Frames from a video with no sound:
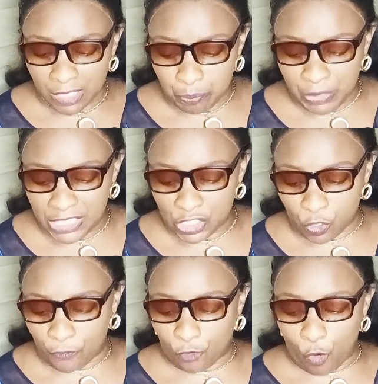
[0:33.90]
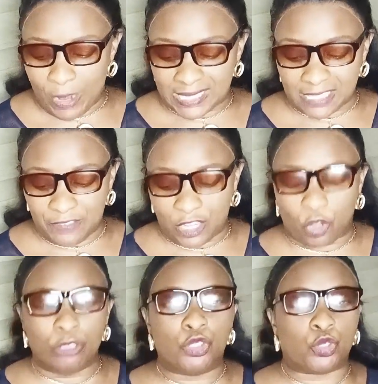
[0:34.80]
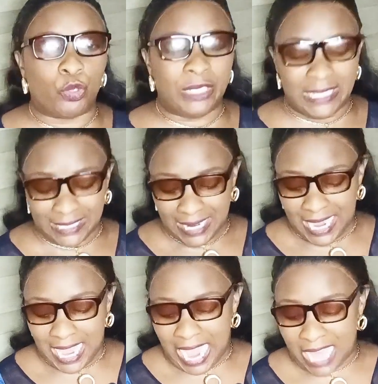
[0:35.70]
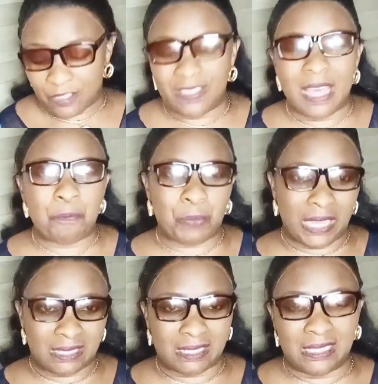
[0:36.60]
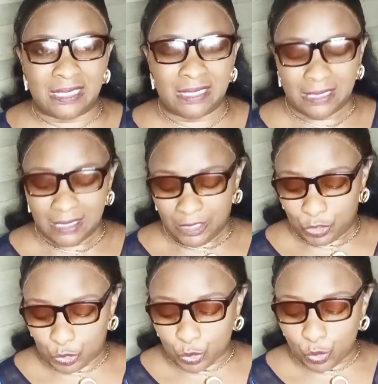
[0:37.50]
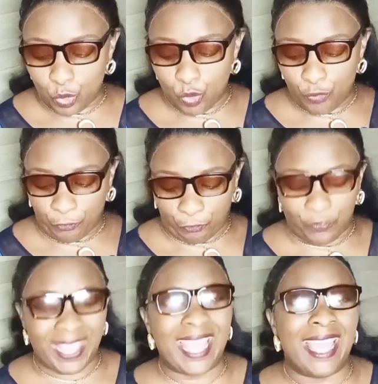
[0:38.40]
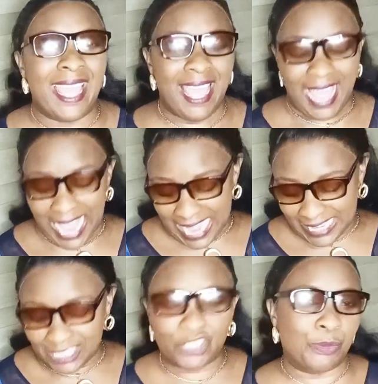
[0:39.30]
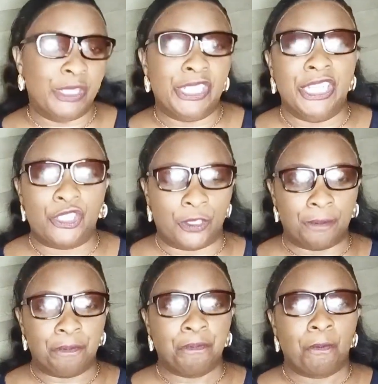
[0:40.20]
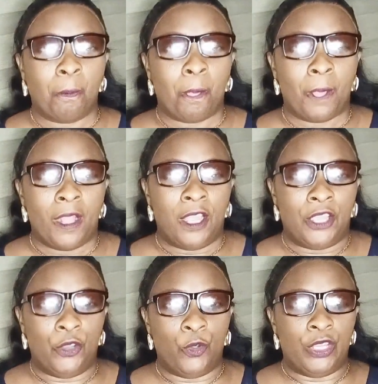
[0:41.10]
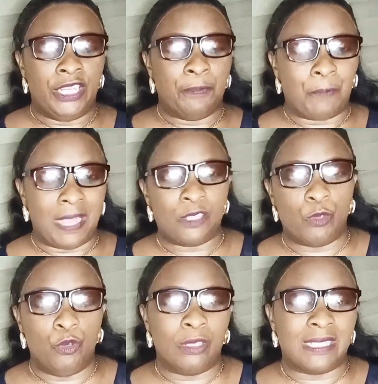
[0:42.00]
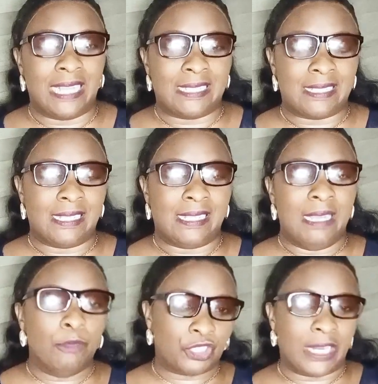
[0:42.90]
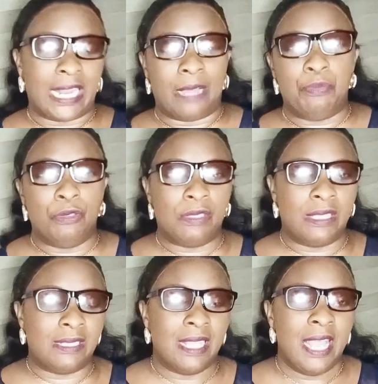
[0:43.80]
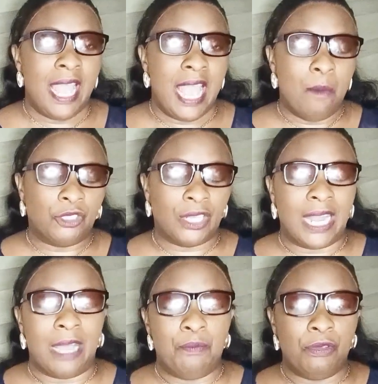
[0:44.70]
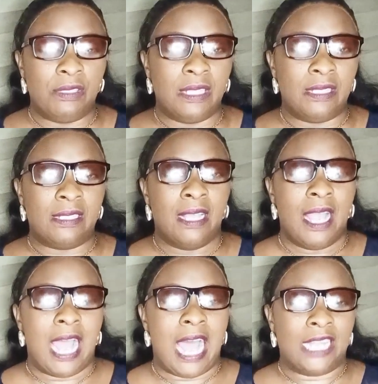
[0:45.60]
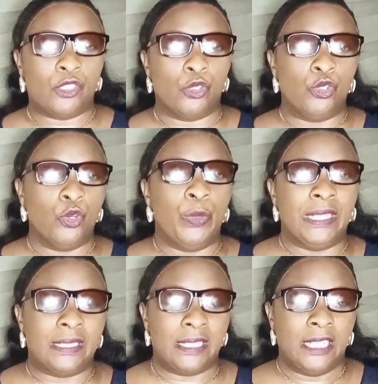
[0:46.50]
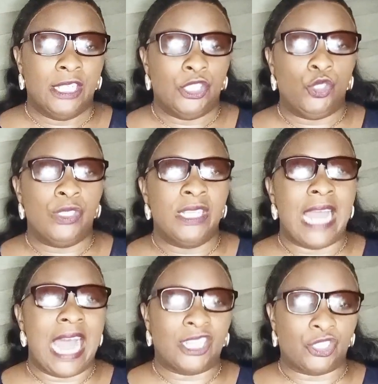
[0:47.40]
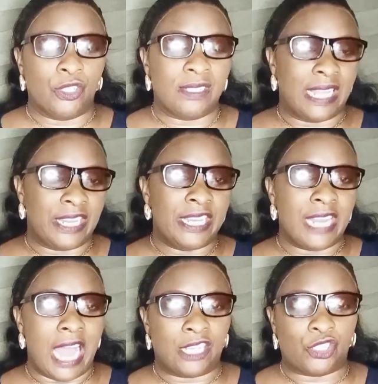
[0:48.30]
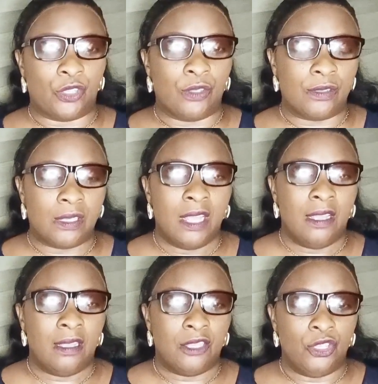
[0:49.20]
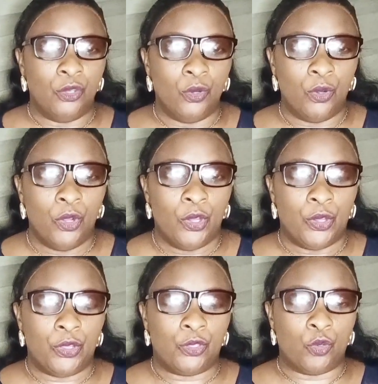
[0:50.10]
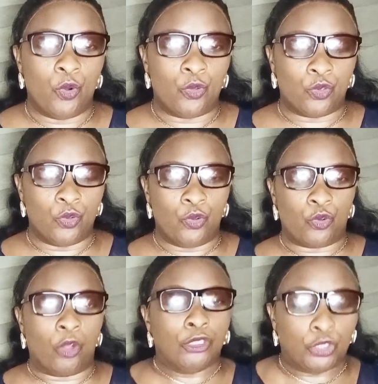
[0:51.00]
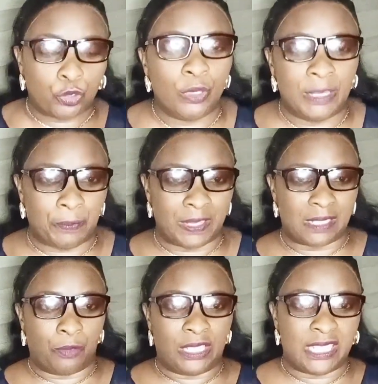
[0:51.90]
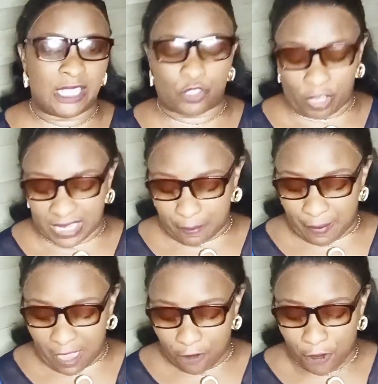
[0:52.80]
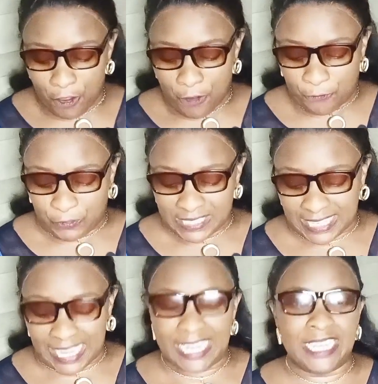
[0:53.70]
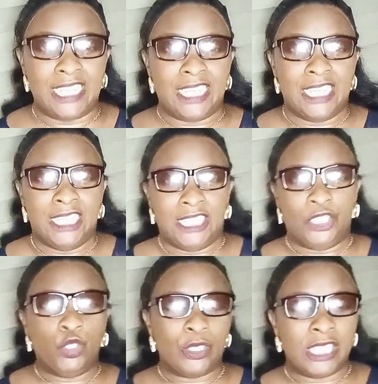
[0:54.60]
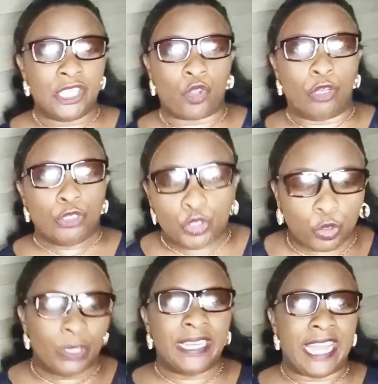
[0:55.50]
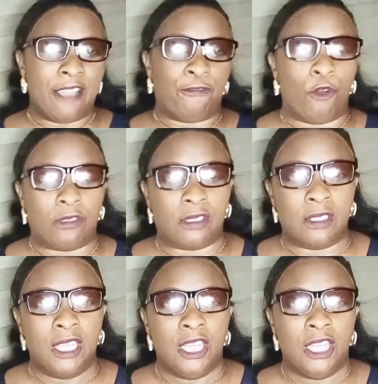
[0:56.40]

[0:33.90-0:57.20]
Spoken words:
means of coercively controlling another person through fear and intimidation. In the past, we looked at emotional abuses. Emotional abuses has to do with using actions and inactions, to control a person. But this is talking about physically using controlling efforts,